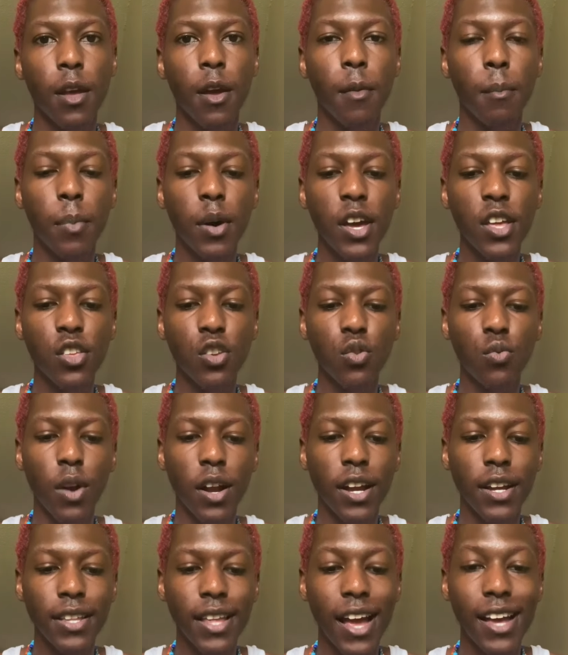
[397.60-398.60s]
but you
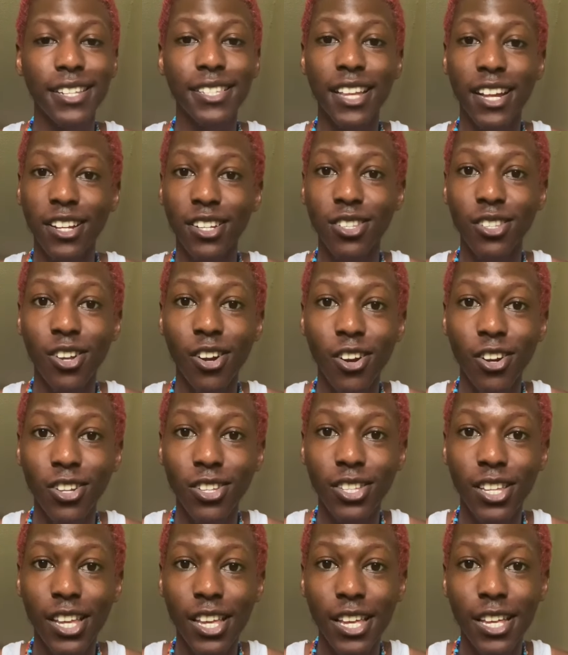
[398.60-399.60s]
recognize there are certain
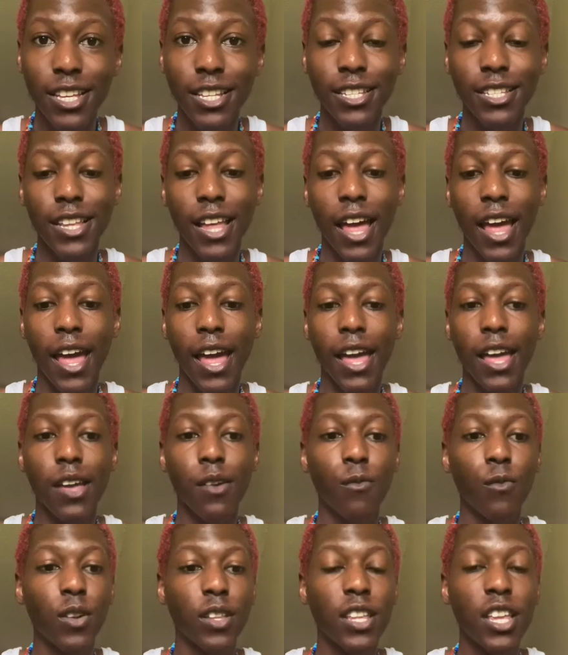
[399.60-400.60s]
things that
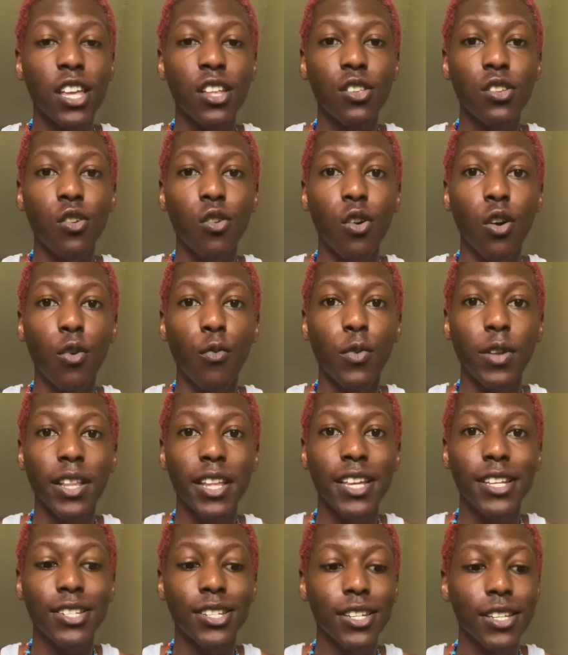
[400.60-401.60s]
within your
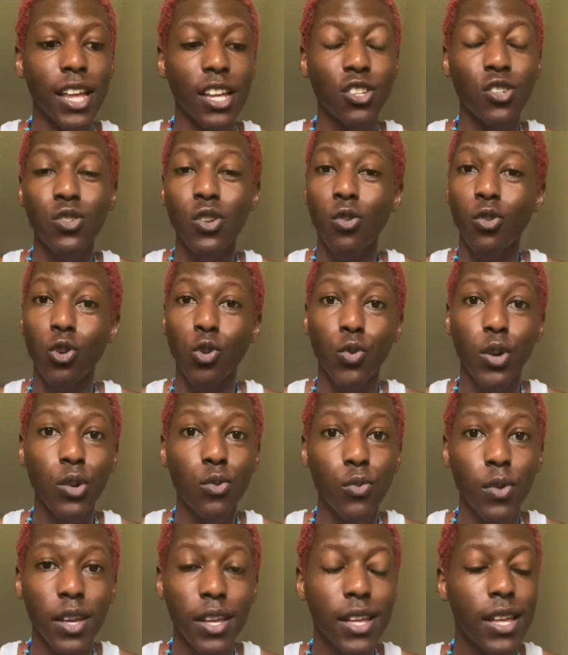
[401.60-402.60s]
religion that you don't agree
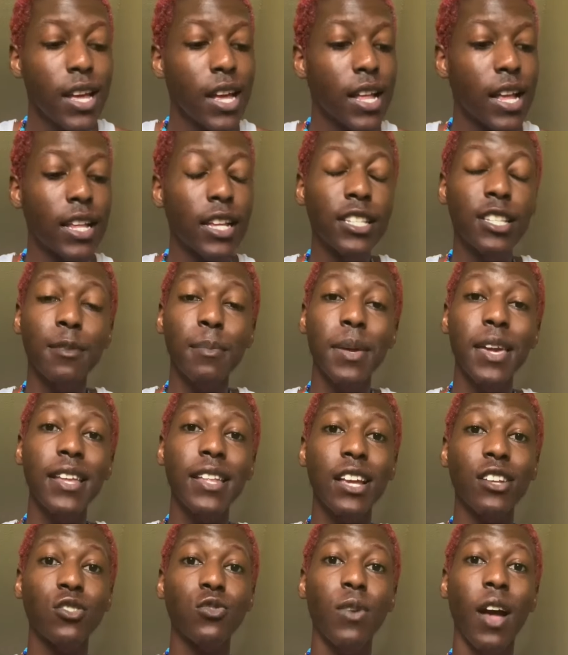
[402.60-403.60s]
with. That doesn't mean
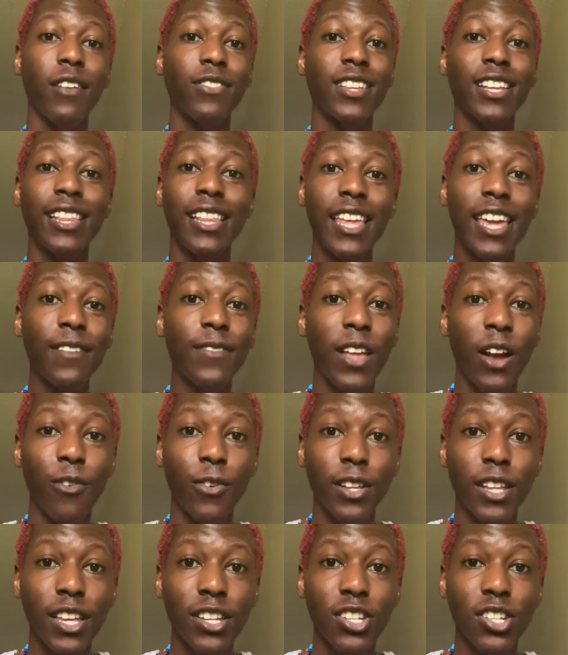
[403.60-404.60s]
that you have to leave that
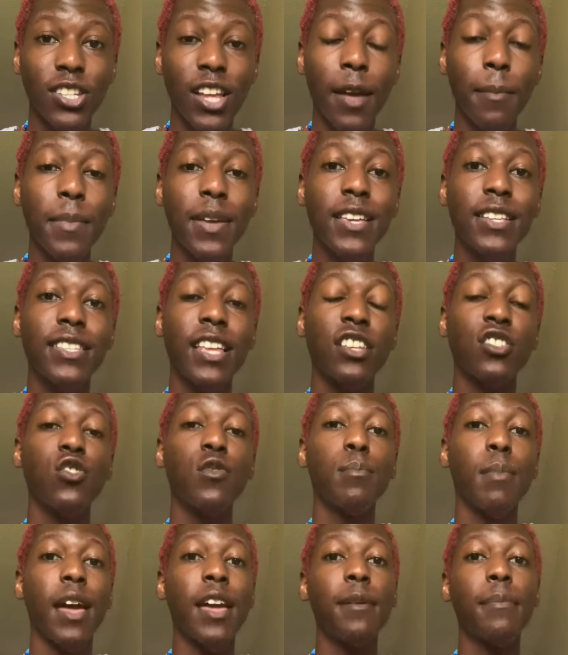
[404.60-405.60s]
religion. That means that you
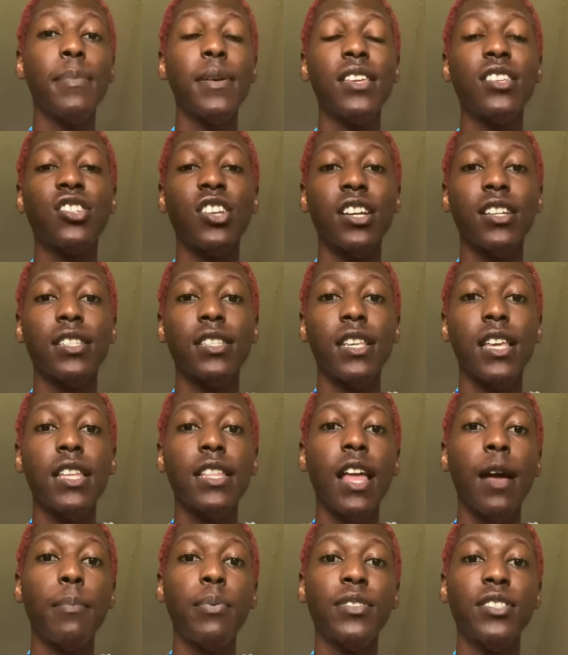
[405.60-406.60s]
may be just in
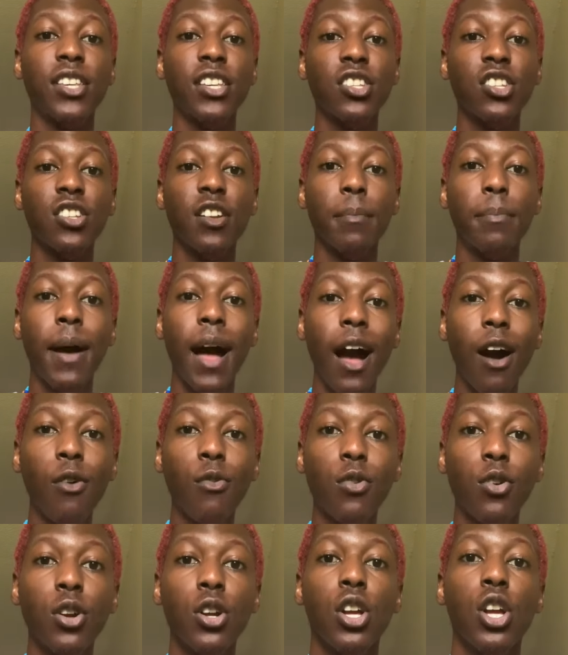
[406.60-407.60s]
that position of
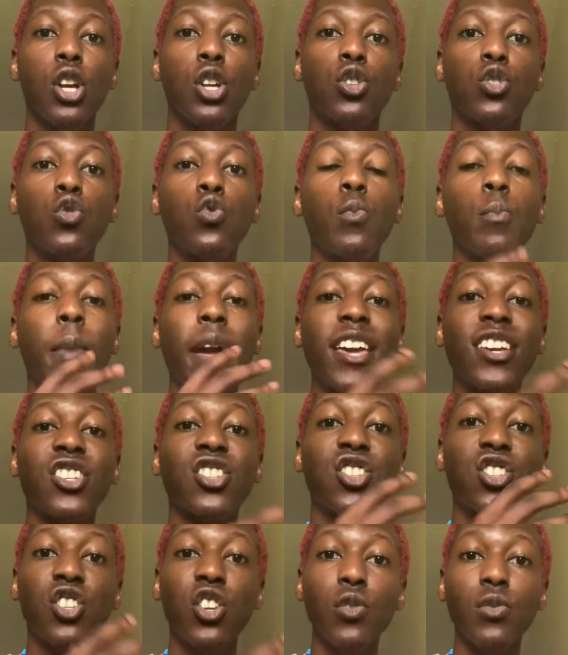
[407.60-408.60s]
power to make
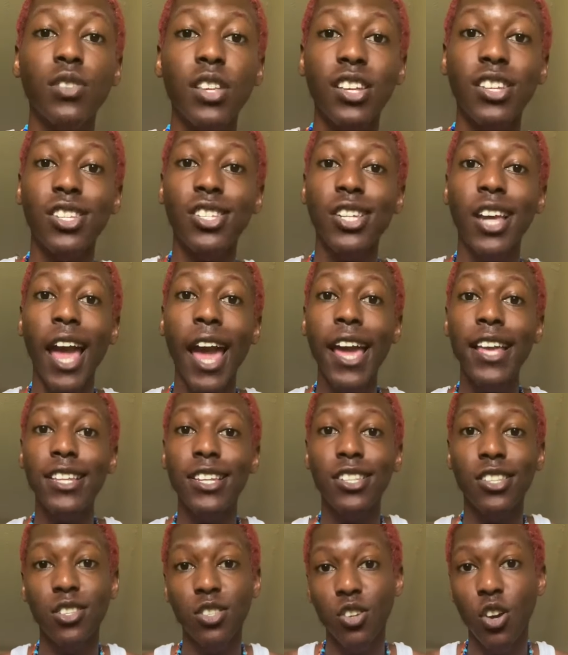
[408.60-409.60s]
shifts and
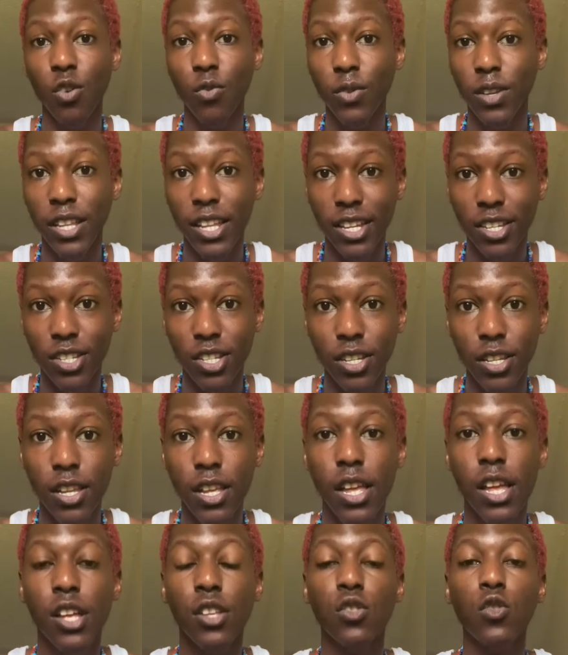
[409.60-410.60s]
changes in your religion,
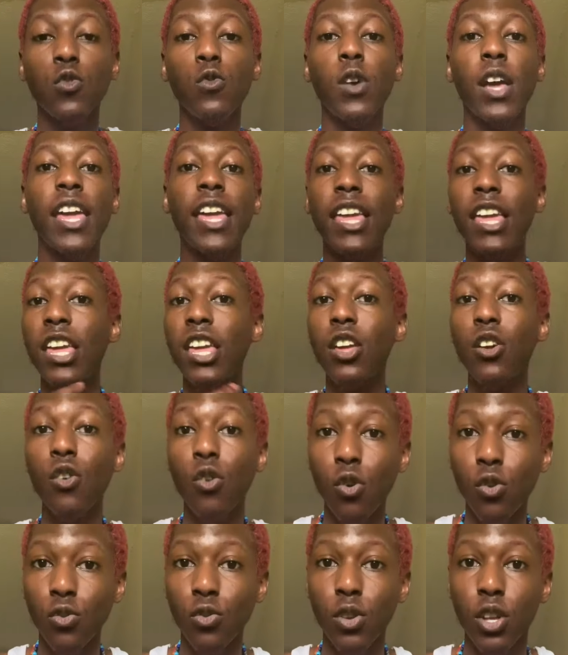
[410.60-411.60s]
to
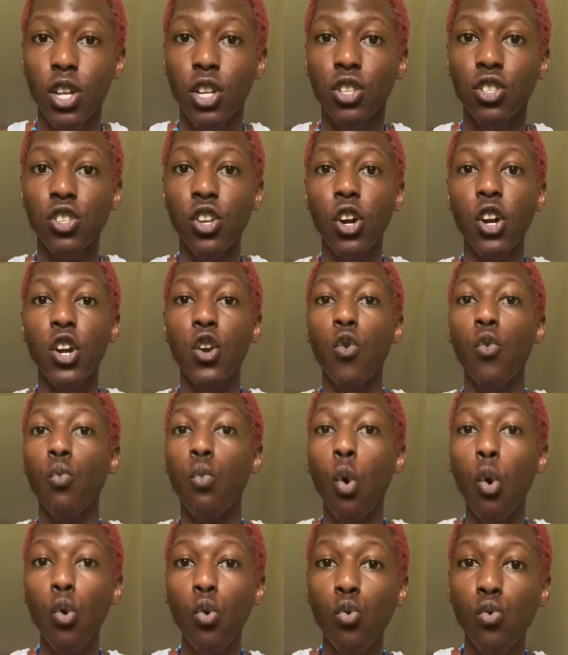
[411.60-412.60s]
heal certain
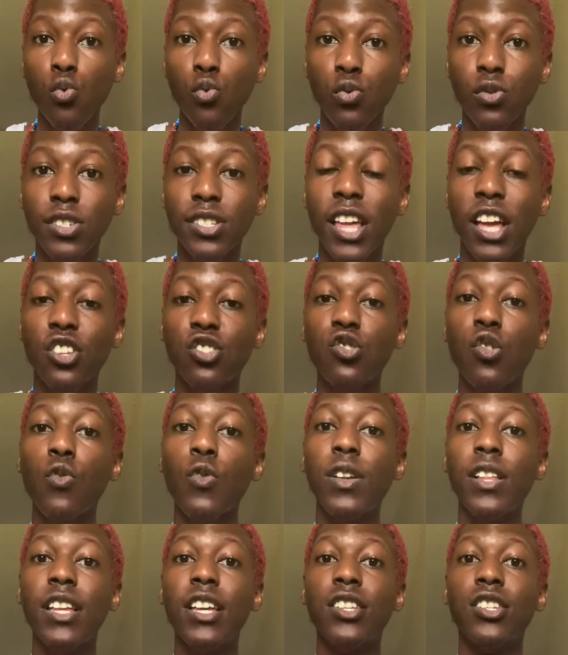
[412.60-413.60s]
wounds that your
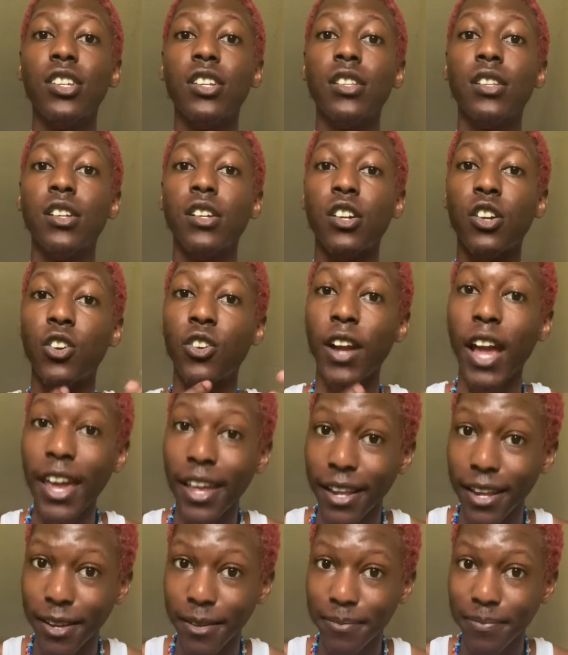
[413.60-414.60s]
religion
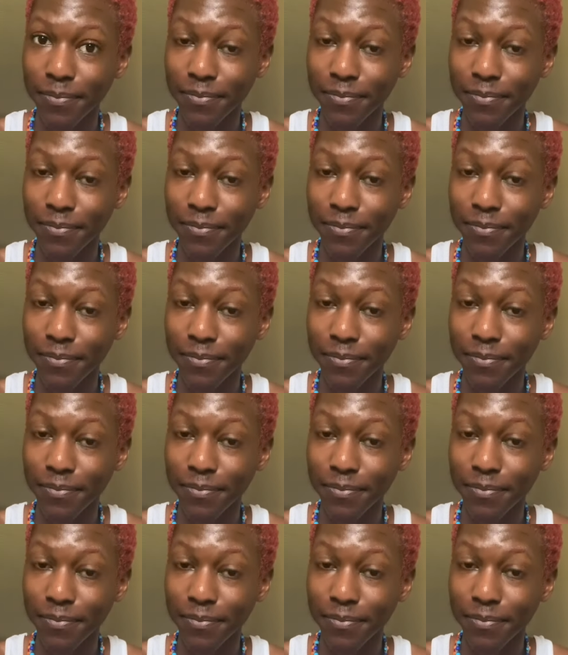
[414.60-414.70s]
created.